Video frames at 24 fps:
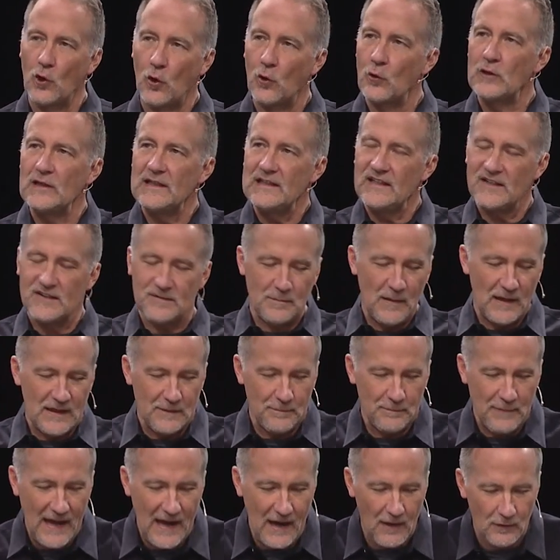holiness by
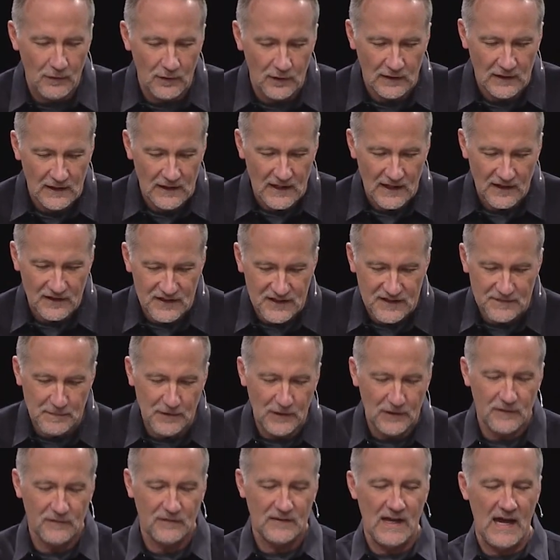the power of the
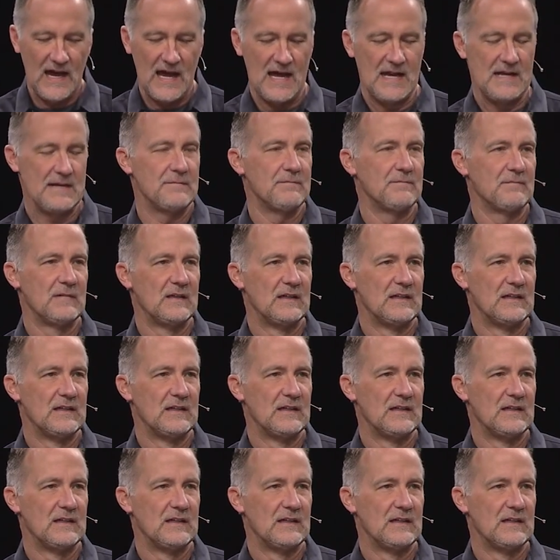Spirit of God?